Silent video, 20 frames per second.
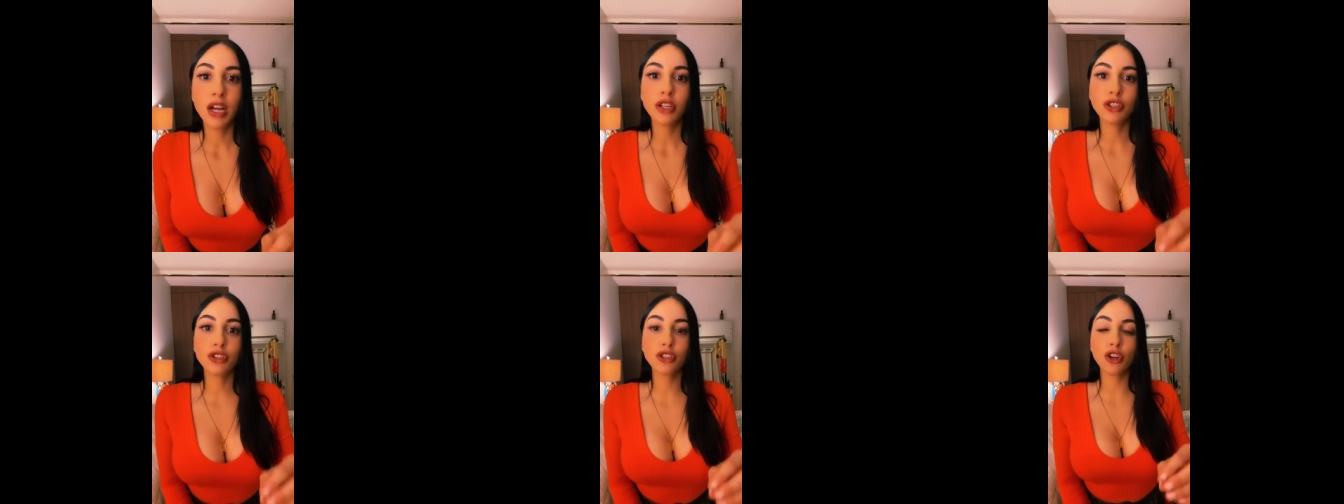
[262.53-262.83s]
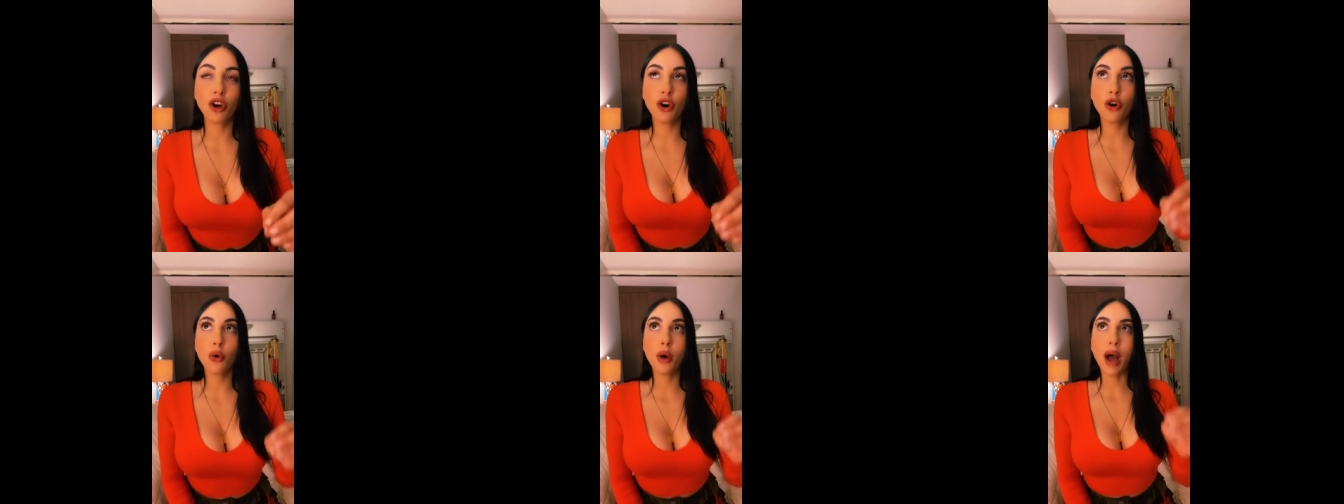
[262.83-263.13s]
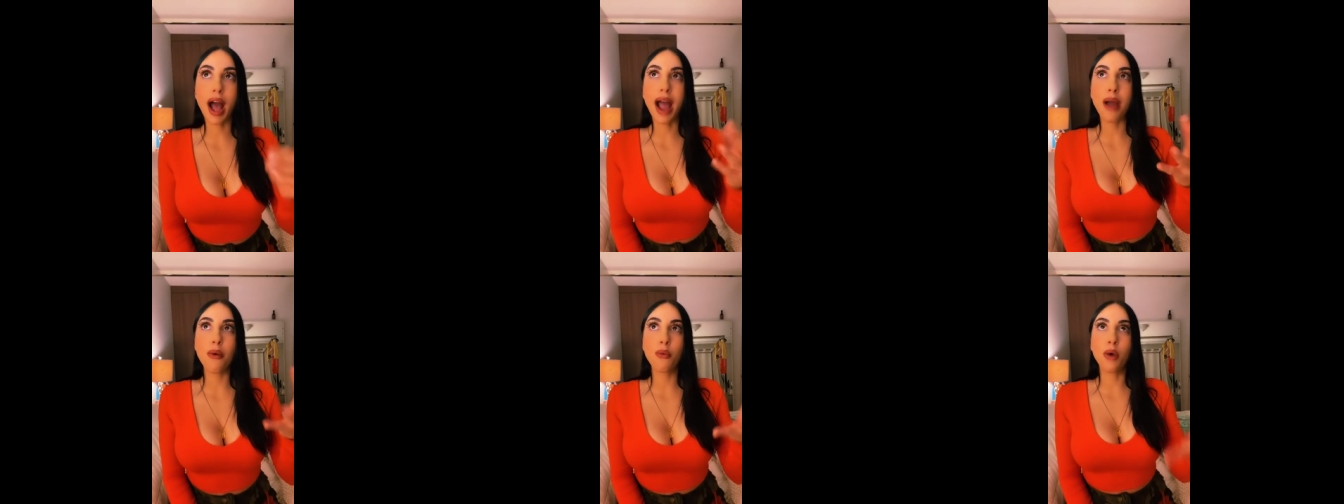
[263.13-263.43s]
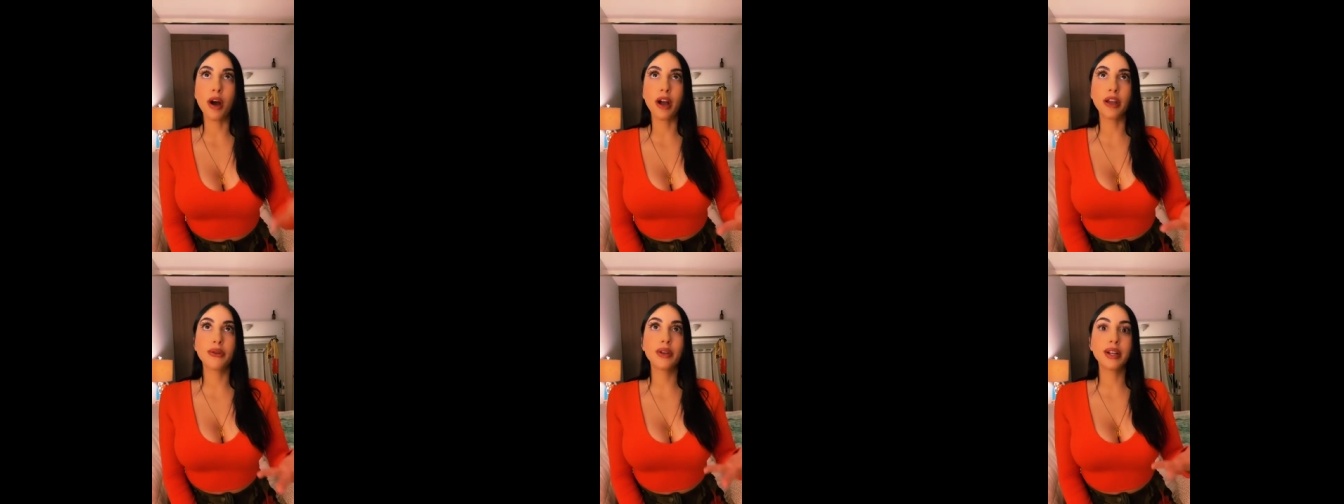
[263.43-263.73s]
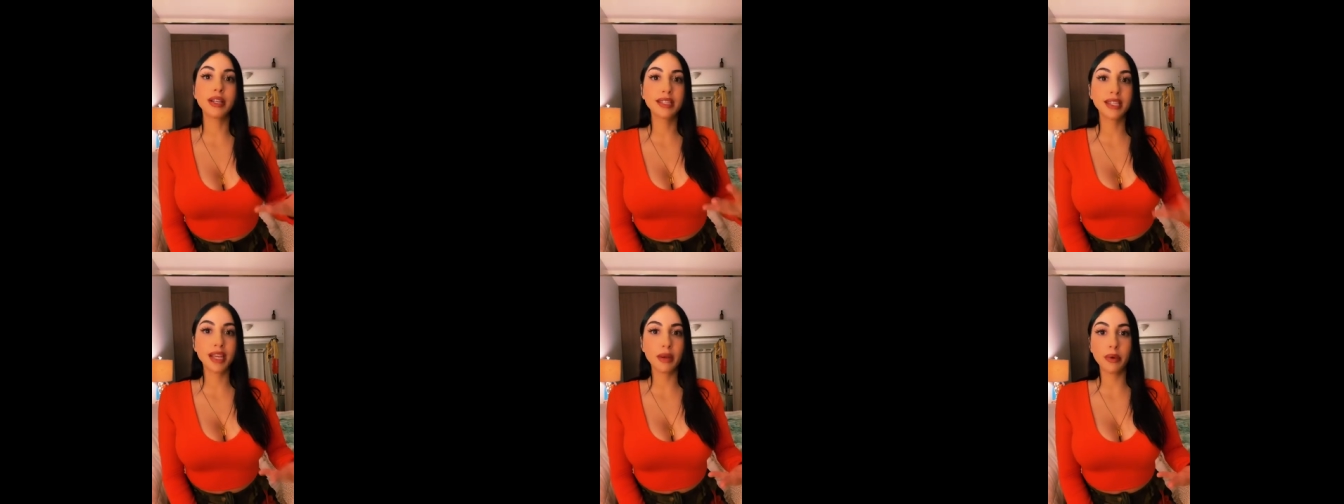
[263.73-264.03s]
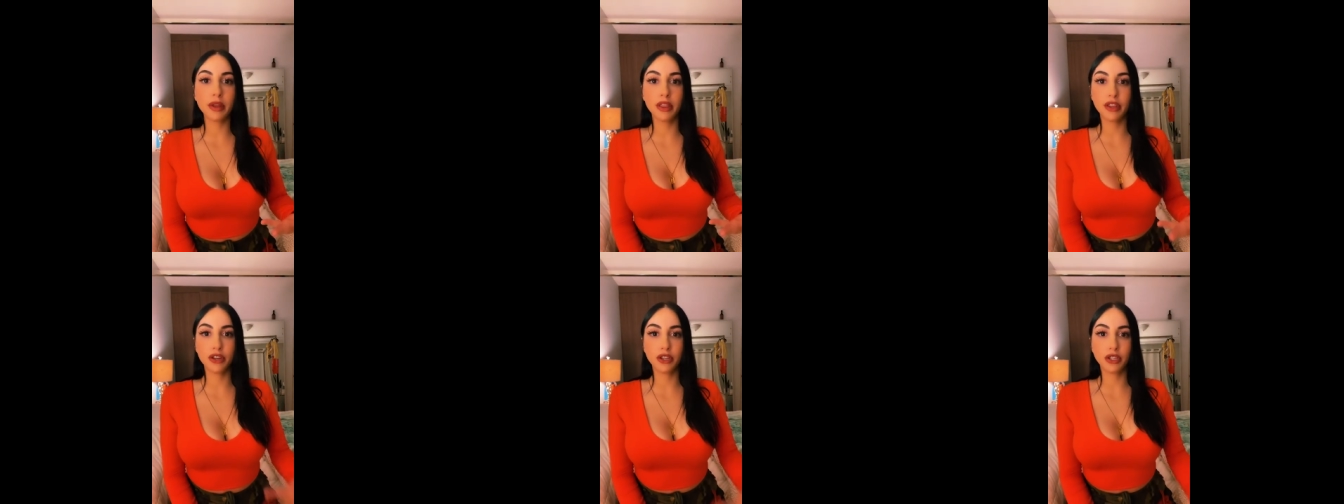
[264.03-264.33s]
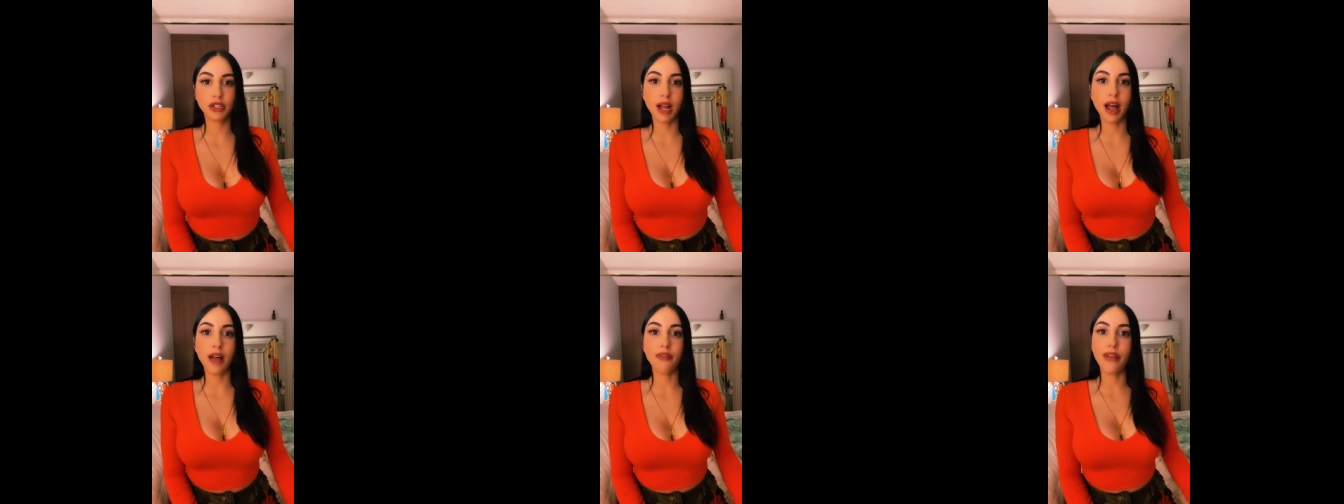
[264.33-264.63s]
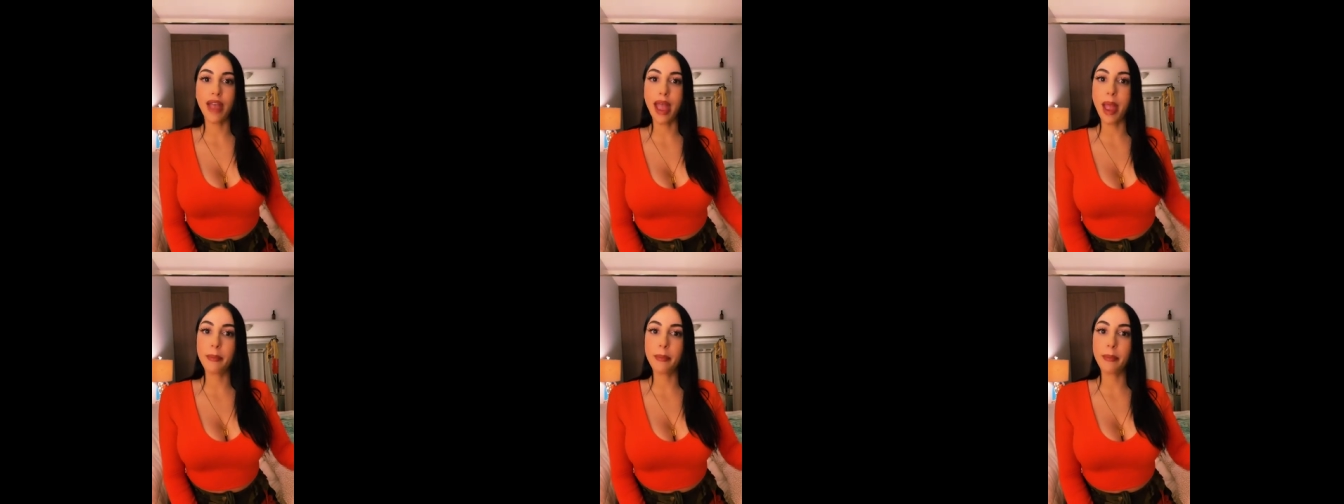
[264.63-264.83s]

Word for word: So I want you to sit with yourself